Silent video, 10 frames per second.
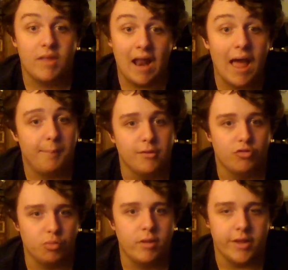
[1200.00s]
happens,
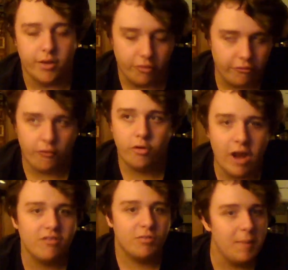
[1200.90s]
really, or the
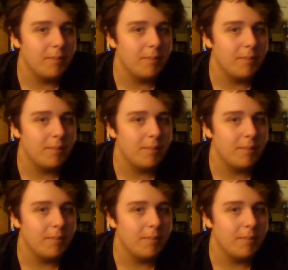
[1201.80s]
next big